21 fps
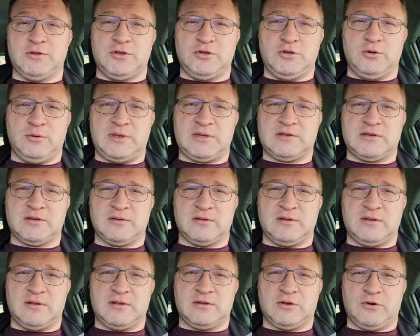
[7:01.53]
to do it
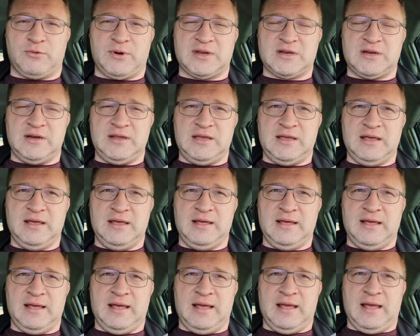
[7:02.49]
correctly
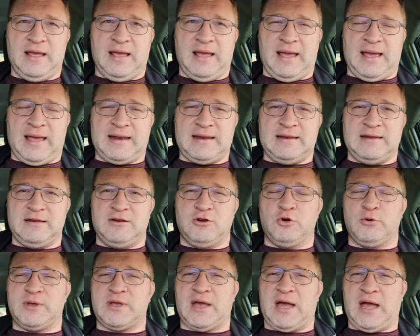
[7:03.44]
and
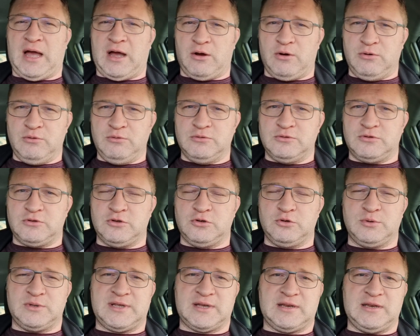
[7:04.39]
knowing how to
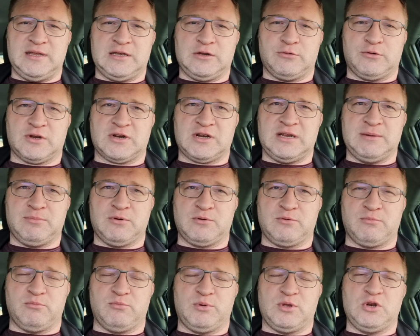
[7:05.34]
do a technique correctly,
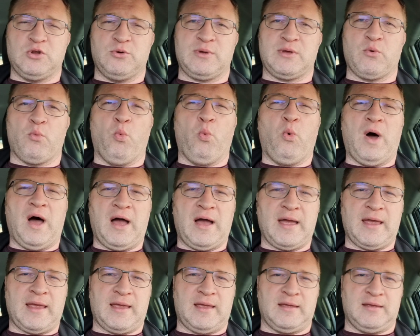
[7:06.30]
but knowing
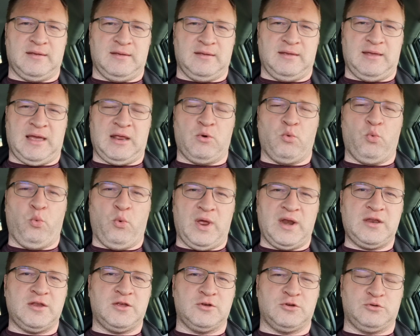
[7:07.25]
why and
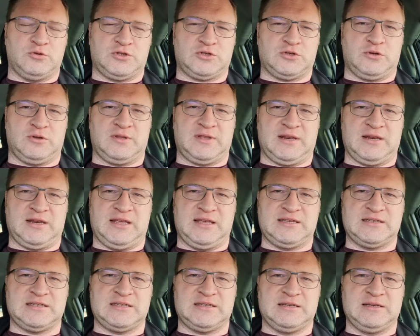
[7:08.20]
when you do certain
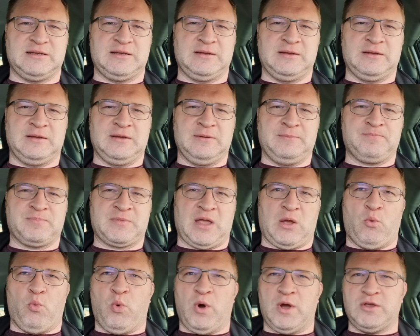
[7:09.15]
techniques
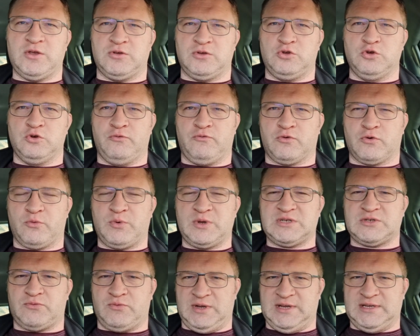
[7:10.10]
and what you do for
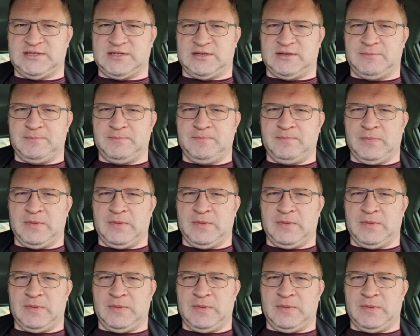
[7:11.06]
which reason.